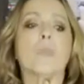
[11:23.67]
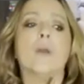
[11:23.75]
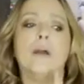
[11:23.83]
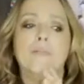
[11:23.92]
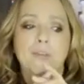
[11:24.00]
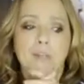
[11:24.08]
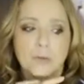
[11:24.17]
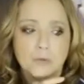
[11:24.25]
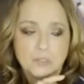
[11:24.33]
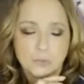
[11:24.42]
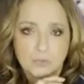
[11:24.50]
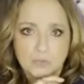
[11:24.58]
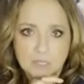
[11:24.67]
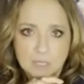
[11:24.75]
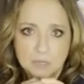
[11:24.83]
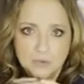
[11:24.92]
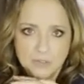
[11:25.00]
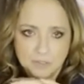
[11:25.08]
And then I was doing
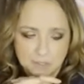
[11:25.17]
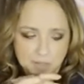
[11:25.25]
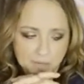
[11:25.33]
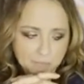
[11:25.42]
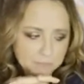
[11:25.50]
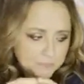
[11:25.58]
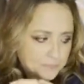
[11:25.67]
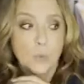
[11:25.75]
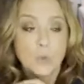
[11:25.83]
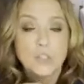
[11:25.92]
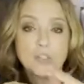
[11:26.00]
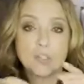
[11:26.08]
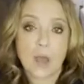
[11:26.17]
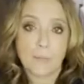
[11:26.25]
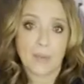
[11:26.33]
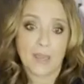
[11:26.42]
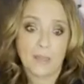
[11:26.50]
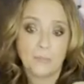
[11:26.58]
videos today, which is not
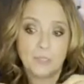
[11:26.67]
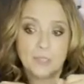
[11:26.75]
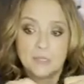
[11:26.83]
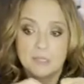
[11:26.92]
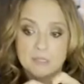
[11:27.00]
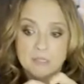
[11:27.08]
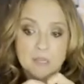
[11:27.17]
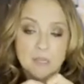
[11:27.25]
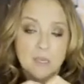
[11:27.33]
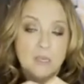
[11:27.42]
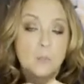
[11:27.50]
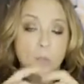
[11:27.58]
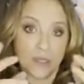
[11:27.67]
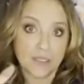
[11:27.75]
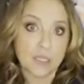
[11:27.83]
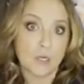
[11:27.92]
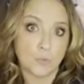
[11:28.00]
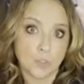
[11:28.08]
bad, because when I
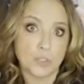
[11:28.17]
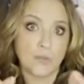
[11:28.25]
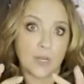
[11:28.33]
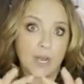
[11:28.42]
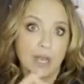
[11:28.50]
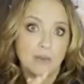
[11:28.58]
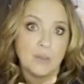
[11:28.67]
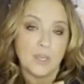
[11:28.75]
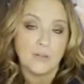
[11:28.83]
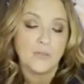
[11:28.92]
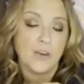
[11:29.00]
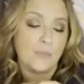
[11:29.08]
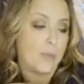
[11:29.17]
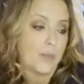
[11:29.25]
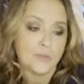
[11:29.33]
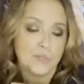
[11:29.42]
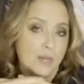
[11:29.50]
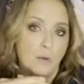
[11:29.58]
told you that I have gained 5
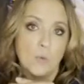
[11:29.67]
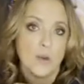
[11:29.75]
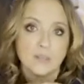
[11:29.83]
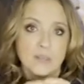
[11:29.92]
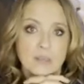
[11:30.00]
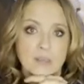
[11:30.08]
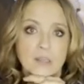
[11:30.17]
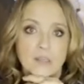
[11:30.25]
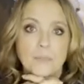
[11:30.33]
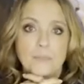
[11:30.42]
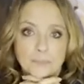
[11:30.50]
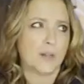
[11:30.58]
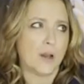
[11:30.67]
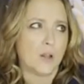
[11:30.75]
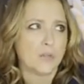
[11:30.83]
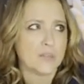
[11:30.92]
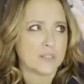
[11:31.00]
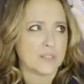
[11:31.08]
pounds, I wasn't kidding. All
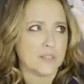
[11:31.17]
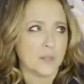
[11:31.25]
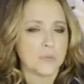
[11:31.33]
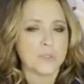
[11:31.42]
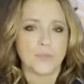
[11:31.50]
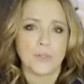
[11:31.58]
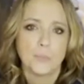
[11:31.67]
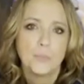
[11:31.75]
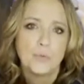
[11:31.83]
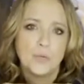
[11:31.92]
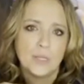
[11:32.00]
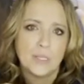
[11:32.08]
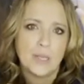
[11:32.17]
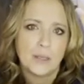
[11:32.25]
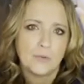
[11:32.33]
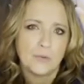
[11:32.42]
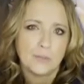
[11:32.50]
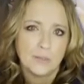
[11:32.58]
of a sudden, I was feeling pretty
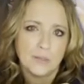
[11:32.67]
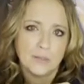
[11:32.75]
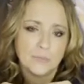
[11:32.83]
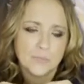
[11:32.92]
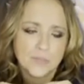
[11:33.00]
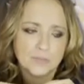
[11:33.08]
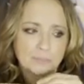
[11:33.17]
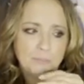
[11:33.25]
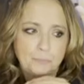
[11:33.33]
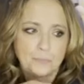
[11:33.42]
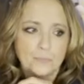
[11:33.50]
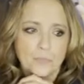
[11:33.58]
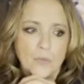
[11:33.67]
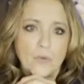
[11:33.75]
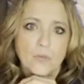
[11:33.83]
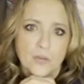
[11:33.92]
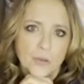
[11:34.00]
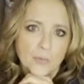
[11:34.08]
down in the dumps,
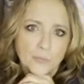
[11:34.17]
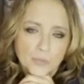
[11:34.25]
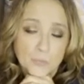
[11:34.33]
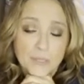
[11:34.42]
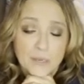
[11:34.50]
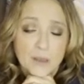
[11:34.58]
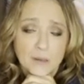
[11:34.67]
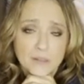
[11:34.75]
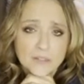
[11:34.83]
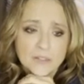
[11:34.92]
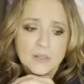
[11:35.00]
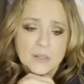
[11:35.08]
so to be honest.